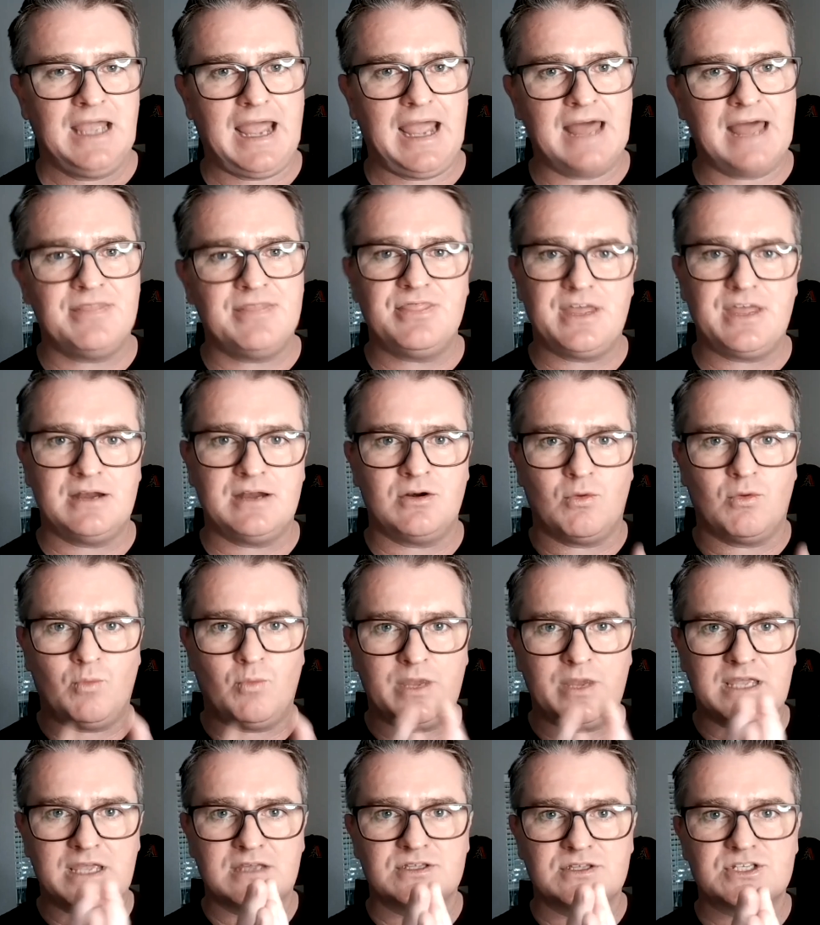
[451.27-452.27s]
and then
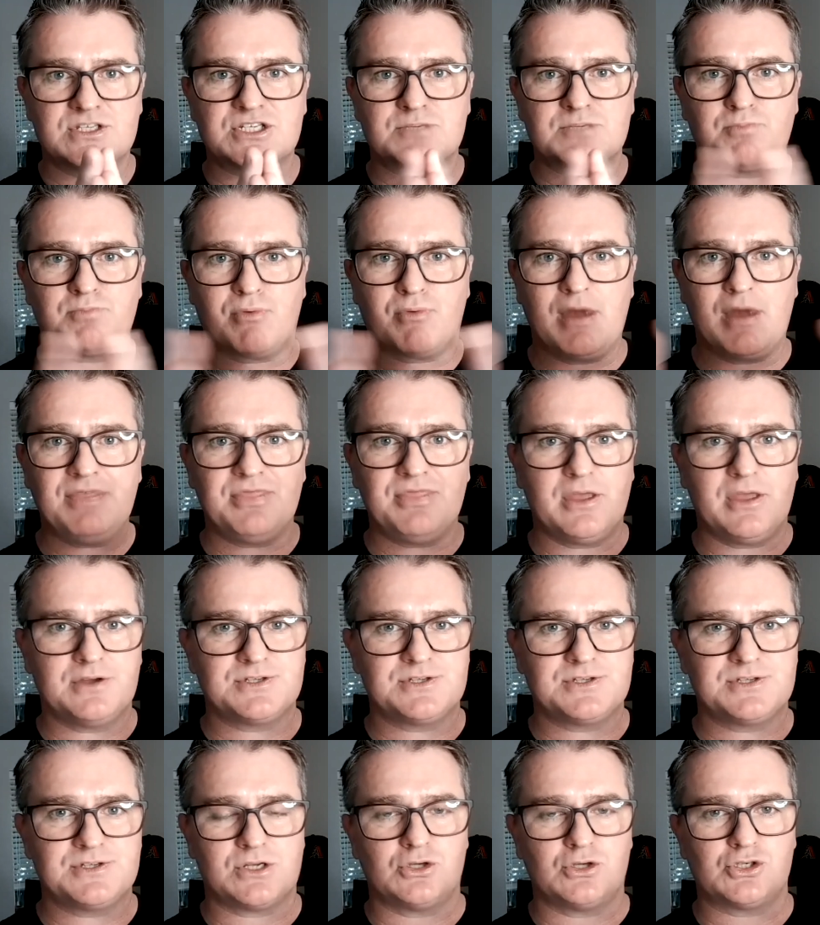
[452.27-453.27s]
we can spread
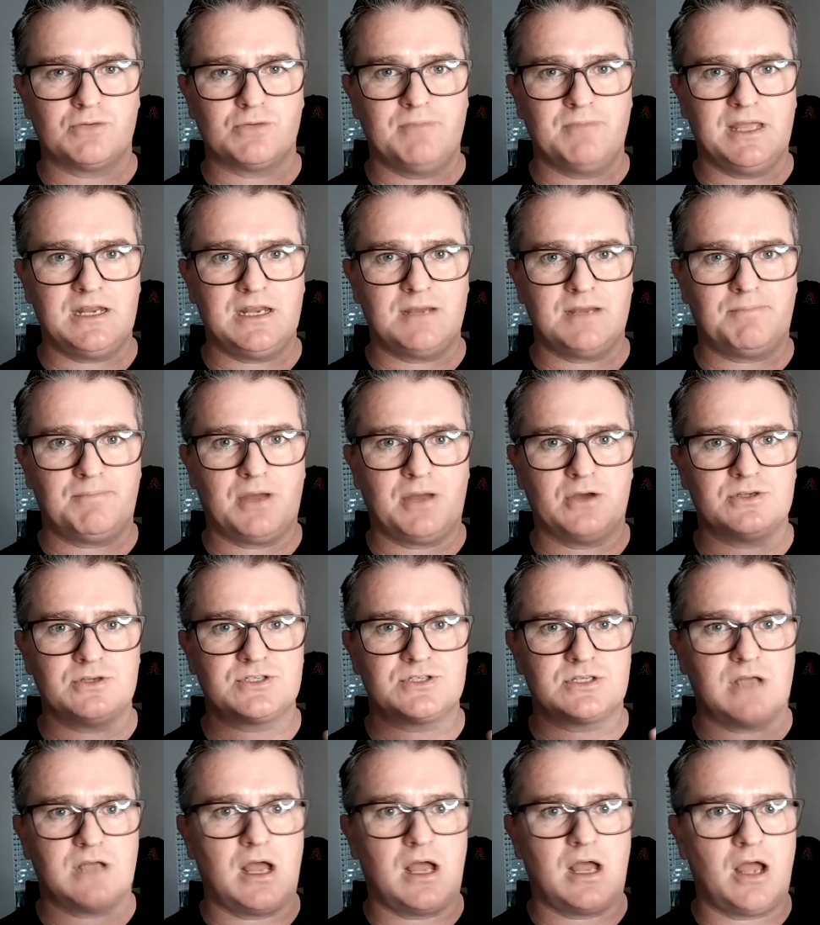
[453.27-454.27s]
those social media
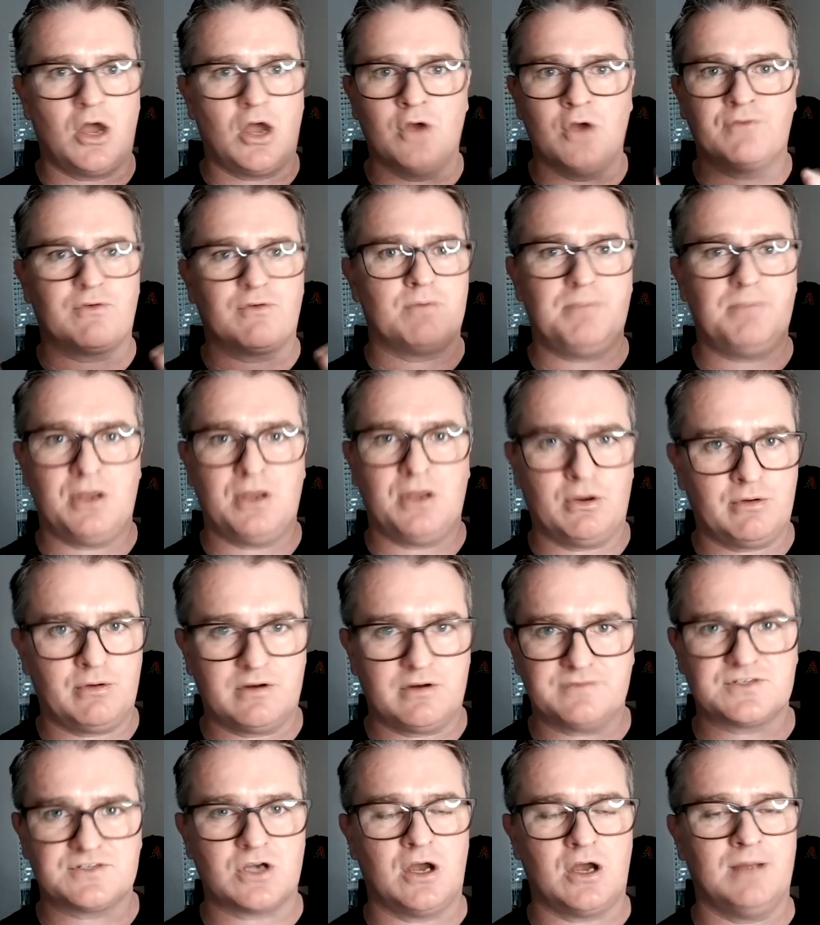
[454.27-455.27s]
posts over a period
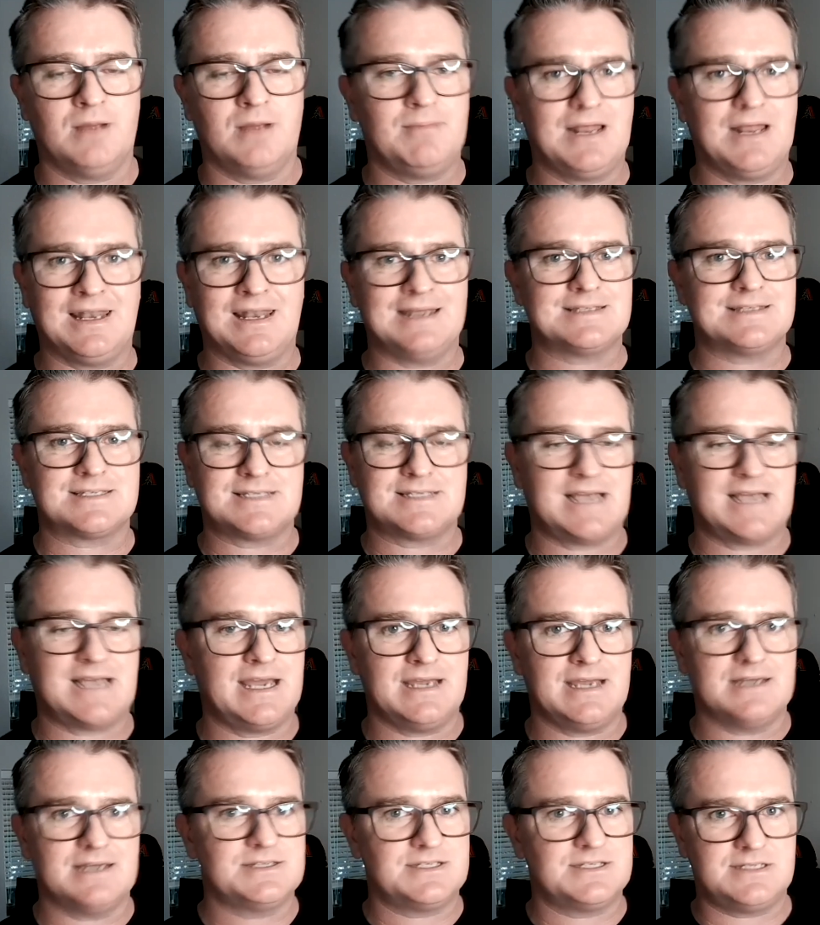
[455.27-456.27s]
of time, let's
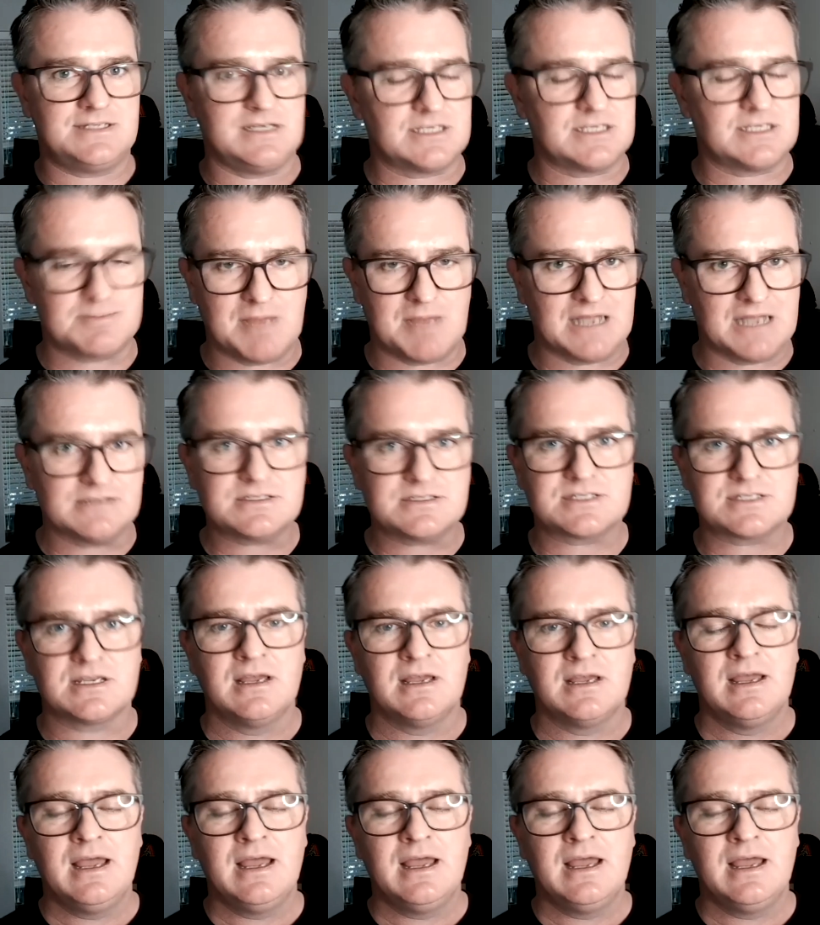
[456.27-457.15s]
say 6 months,